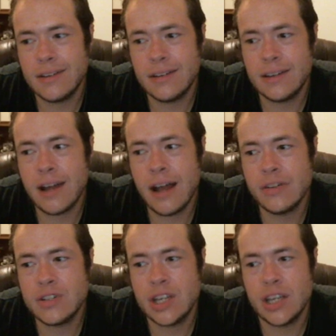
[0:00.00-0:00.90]

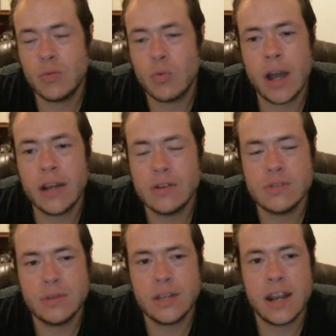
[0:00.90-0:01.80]
college kid writers
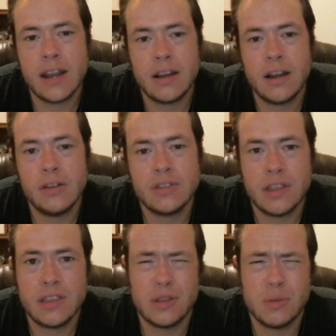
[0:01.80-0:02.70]
who get out of college and they
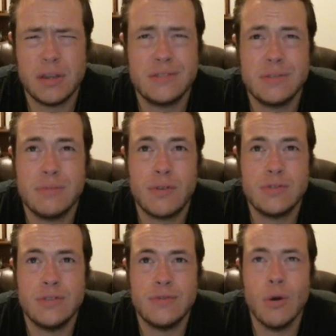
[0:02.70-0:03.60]
think they're being
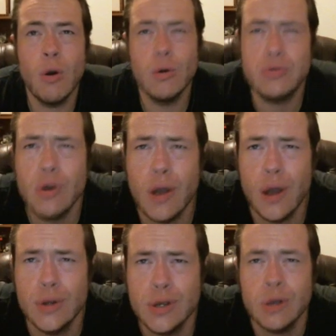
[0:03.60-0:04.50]
subversive and, oh, so
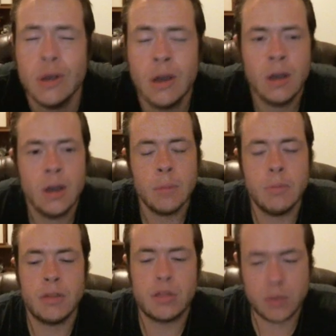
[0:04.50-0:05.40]
edgy.
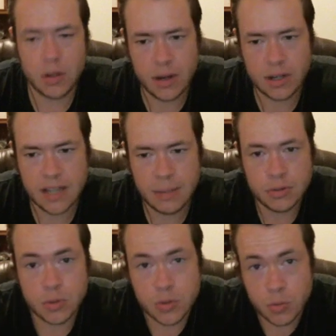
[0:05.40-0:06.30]
But 3 great
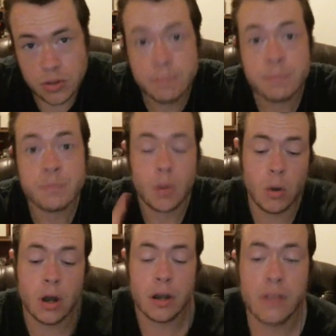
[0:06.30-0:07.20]
examples, which was,
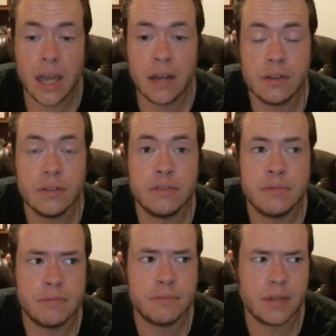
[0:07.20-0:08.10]
1, in the end of
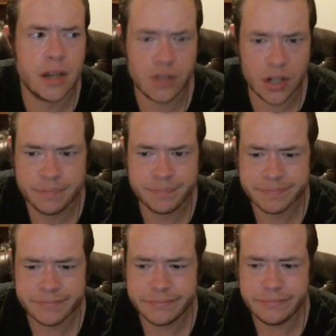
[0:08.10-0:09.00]
Covenant,
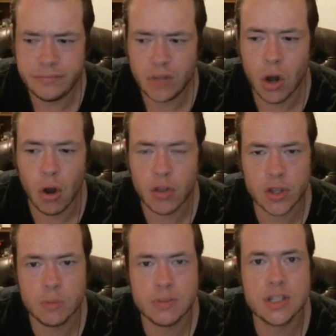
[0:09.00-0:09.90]
all the
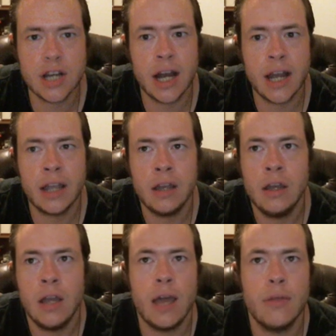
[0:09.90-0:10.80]
humans die,
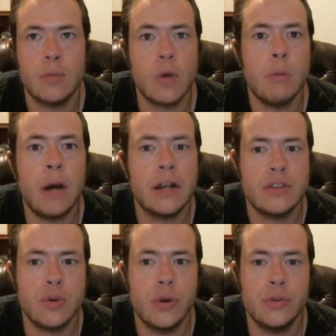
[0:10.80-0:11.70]
and the robot
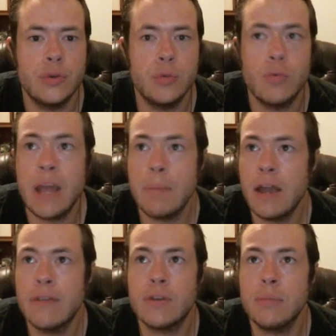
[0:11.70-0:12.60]
is going to rape
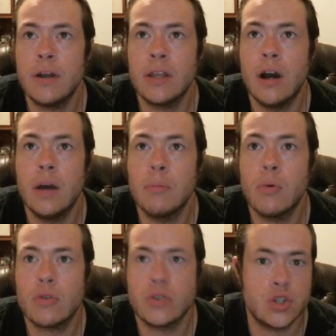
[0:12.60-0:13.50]
everybody on
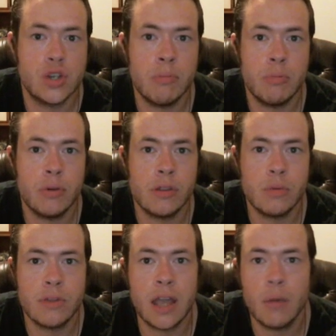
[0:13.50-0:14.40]
board the ship with
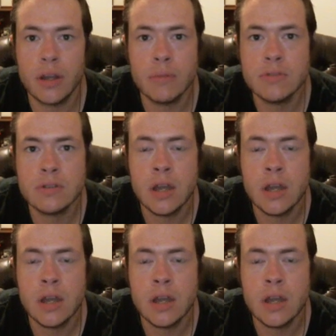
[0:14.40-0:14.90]
awiums.